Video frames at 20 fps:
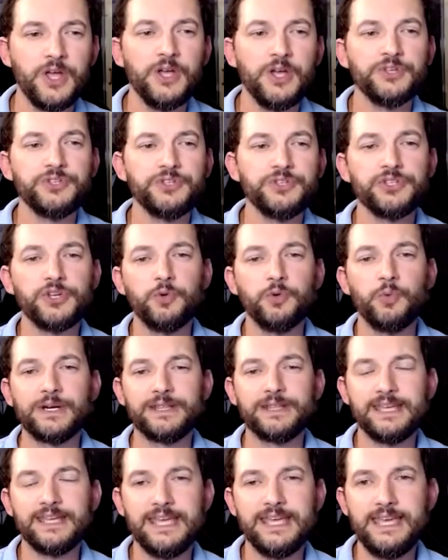So one
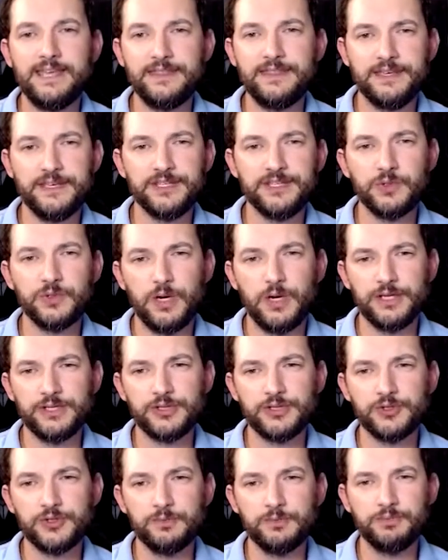of the key things that
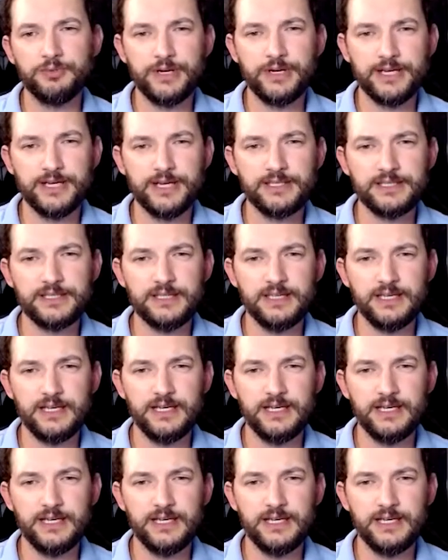WhiteSource brings